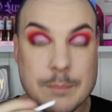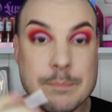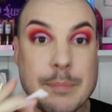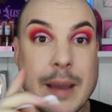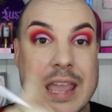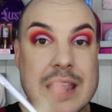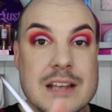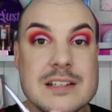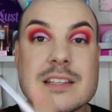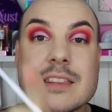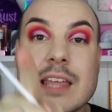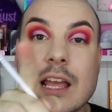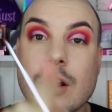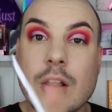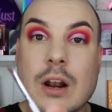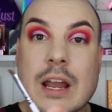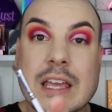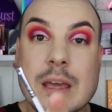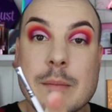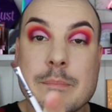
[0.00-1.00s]
Baked. They
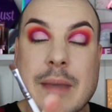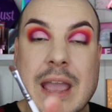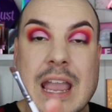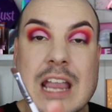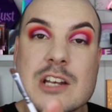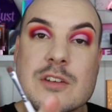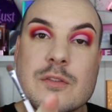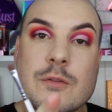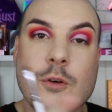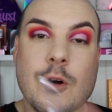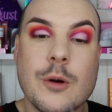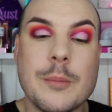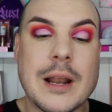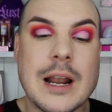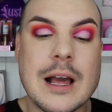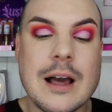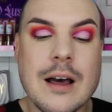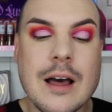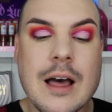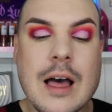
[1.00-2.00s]
look like a baked
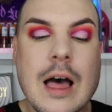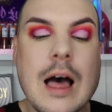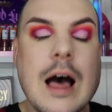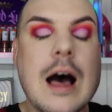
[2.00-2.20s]
formula.